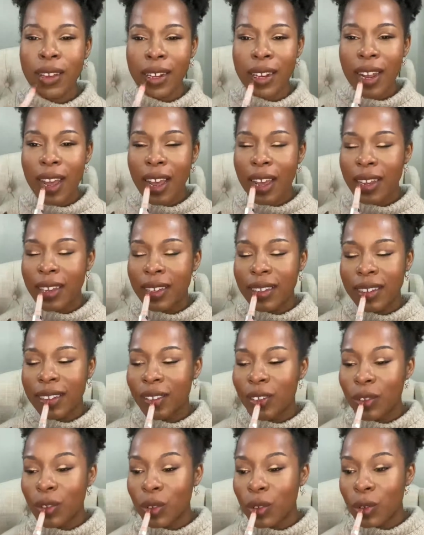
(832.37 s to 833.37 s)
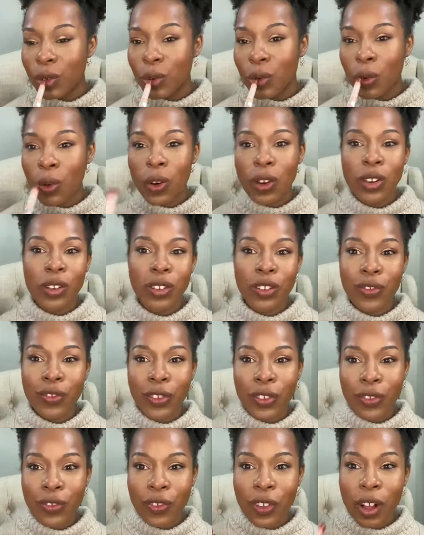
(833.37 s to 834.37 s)
And it's just gorgeous
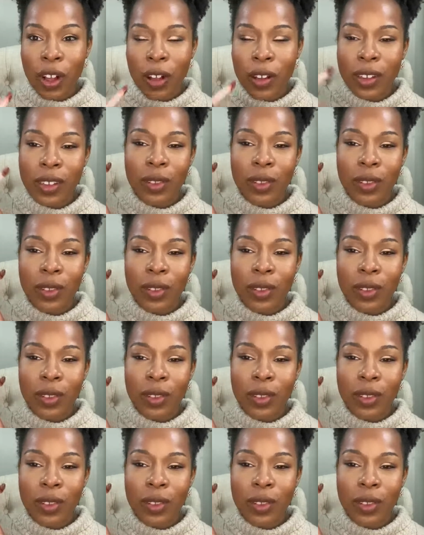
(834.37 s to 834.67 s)
for fall.